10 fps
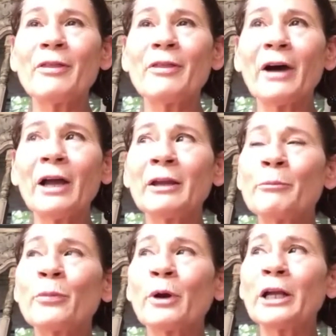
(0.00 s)
the
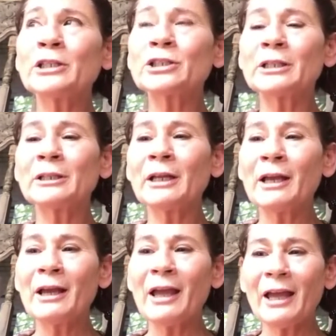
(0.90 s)

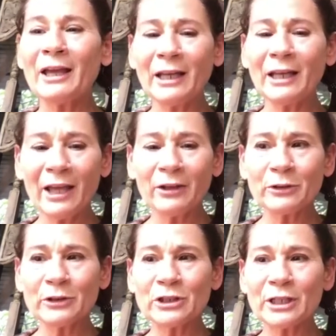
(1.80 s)
vibration and
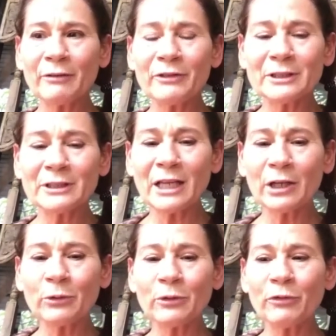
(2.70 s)
energy of this
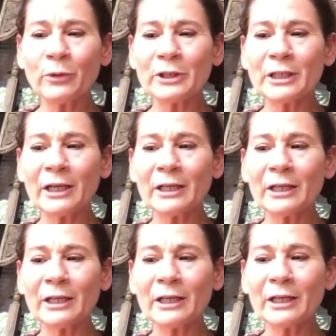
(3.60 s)
sacred
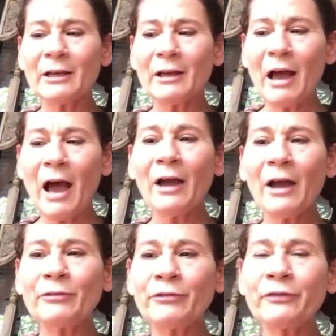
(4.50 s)
vortex,
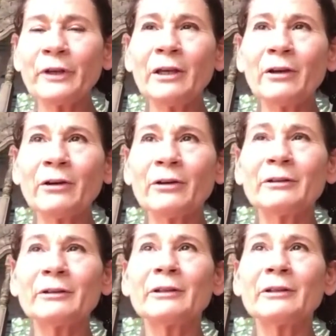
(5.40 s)
I
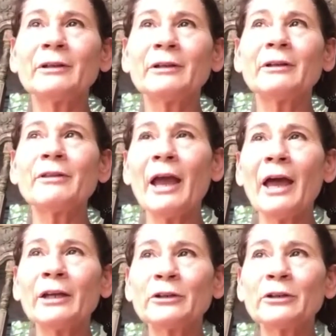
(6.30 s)
feel the